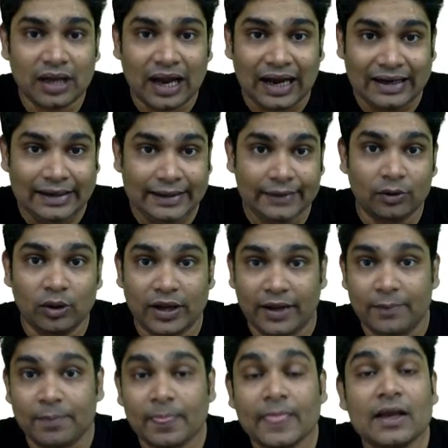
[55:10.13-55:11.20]
handling. Okay,
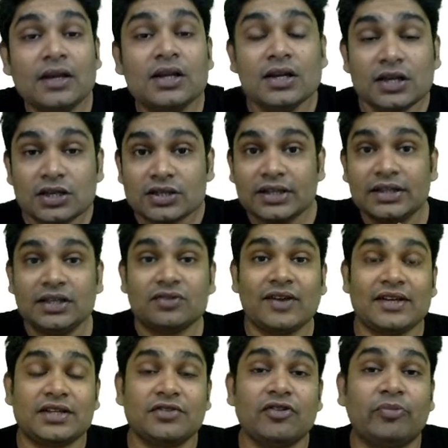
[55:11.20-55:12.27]
in this
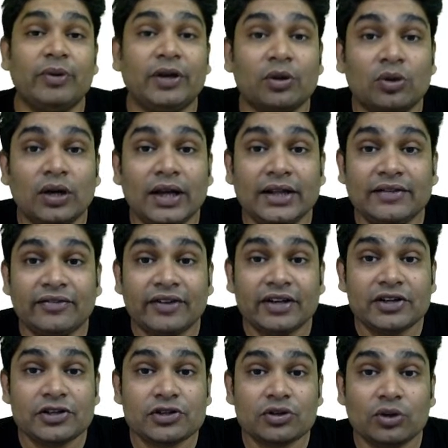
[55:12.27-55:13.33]
question, you've been told in
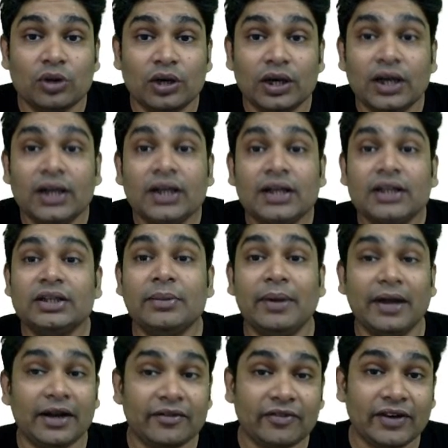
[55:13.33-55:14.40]
figure shown, the
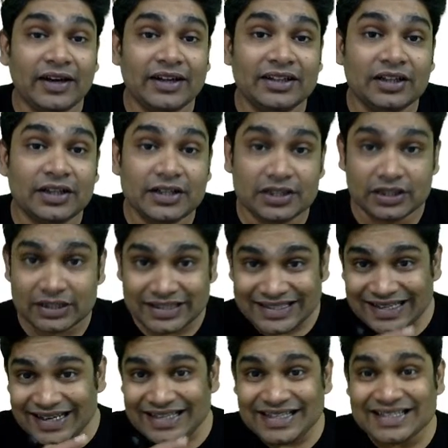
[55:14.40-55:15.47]
magnetic field in the region
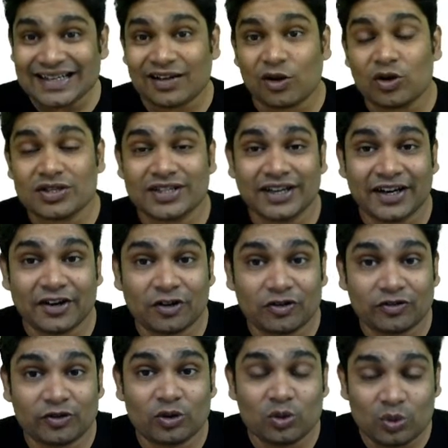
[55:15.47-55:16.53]
changes at a constant rate of
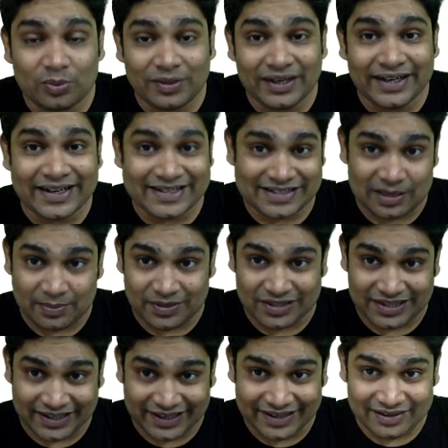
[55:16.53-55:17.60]
2 millitesla per
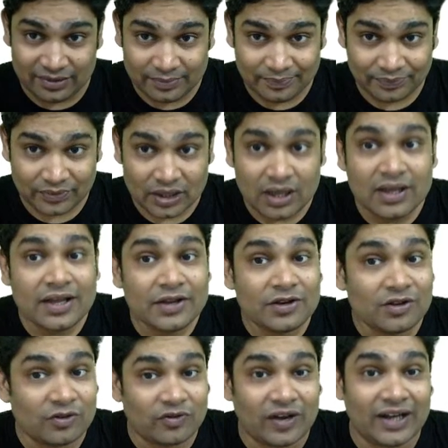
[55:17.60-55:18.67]
second. You
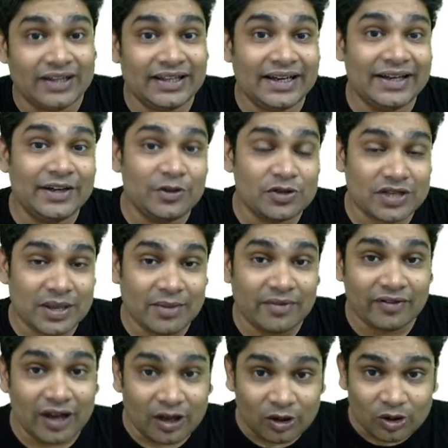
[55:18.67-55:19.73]
have to find the induced
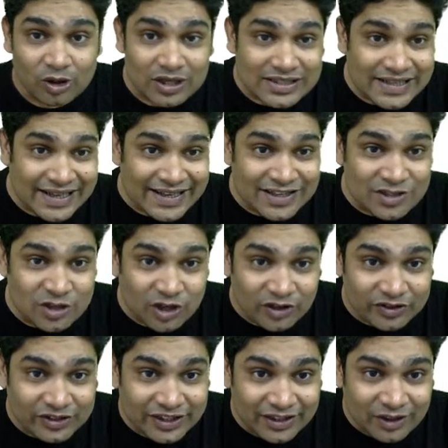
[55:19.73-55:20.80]
EMF across the ends
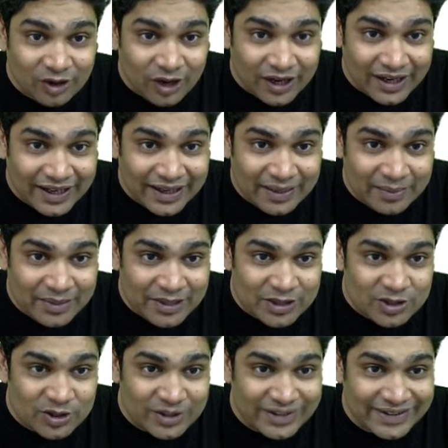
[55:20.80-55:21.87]
of the rod AB.
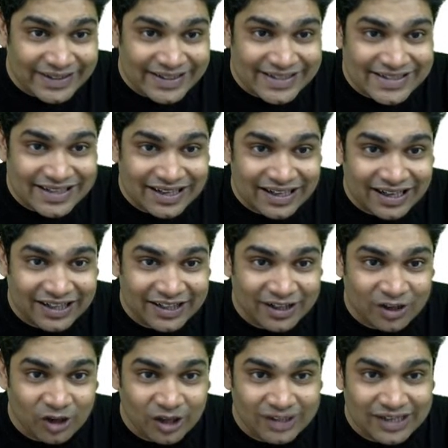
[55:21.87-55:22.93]
So here is a conducting
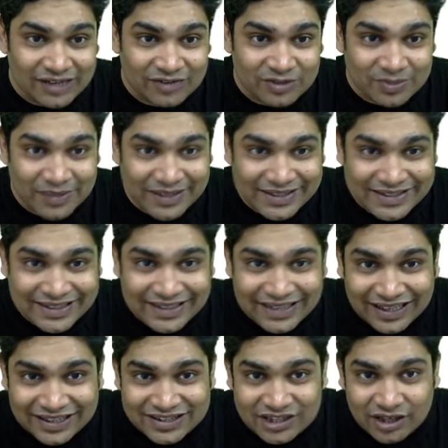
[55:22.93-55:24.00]
rod that was placed in
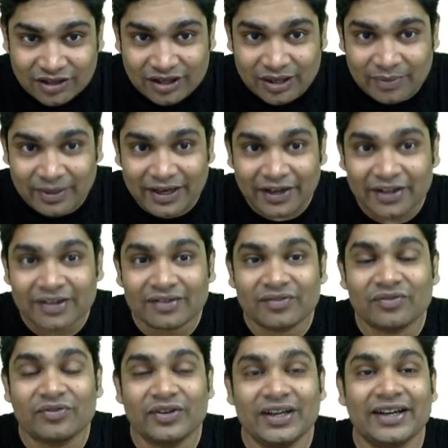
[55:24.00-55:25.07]
a circular magnetic
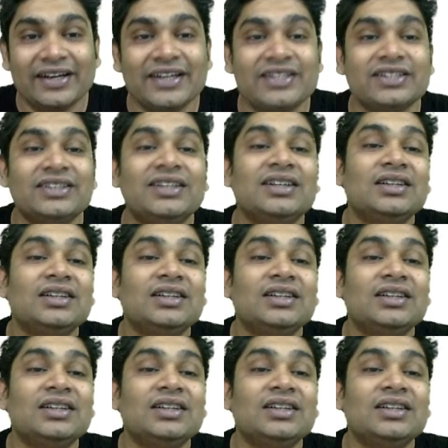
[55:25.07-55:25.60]
field region.